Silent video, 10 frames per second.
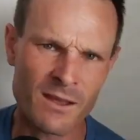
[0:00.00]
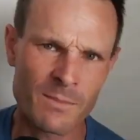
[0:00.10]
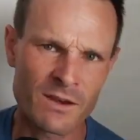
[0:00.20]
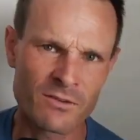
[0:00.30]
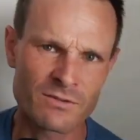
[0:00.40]
I
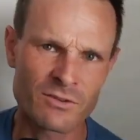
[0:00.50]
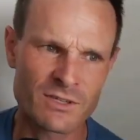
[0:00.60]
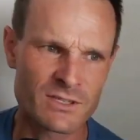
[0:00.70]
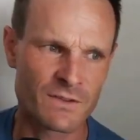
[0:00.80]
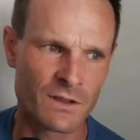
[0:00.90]
mean, not
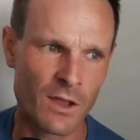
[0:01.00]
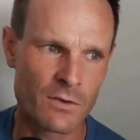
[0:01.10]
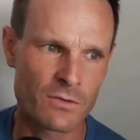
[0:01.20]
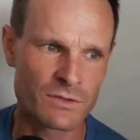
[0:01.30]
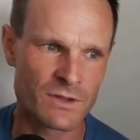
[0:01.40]
just for the
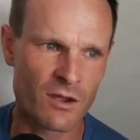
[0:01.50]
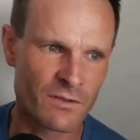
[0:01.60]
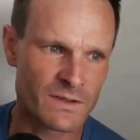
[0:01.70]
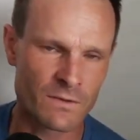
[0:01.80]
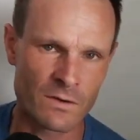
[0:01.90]
locals. Like,
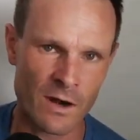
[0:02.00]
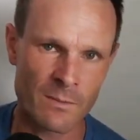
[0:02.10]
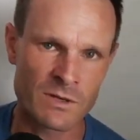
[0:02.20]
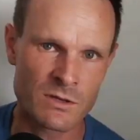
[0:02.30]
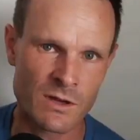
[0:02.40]
obviously, if you've grown
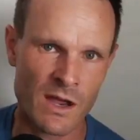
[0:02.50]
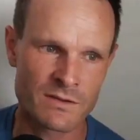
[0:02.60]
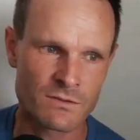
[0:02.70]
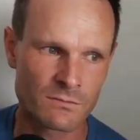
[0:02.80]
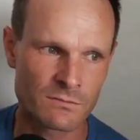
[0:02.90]
up in
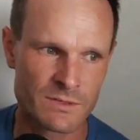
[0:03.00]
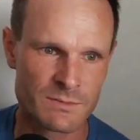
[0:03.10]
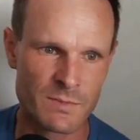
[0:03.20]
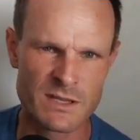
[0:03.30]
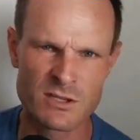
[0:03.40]
Newcastle,
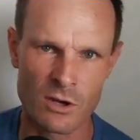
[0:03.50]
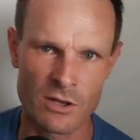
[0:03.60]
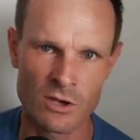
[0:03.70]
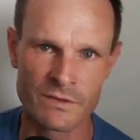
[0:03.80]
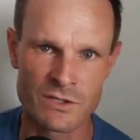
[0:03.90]
it's kind of
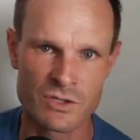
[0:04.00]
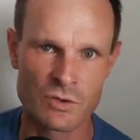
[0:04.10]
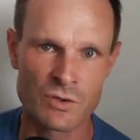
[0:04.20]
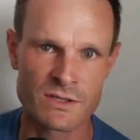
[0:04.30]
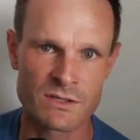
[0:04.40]
the obvious
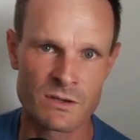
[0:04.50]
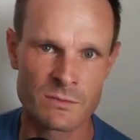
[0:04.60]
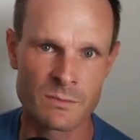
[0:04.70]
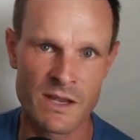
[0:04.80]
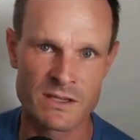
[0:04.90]
choice in terms
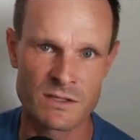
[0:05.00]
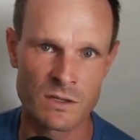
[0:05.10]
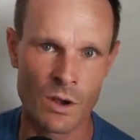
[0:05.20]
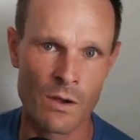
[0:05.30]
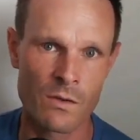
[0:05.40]
of place to
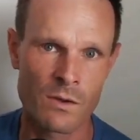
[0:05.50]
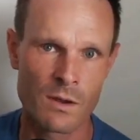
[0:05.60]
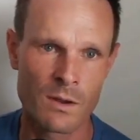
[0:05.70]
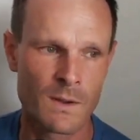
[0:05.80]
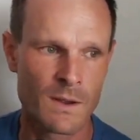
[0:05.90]
go.
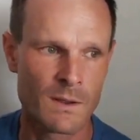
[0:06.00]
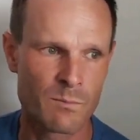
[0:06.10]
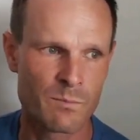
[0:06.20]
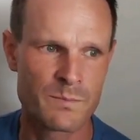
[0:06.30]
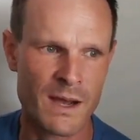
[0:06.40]
Yeah.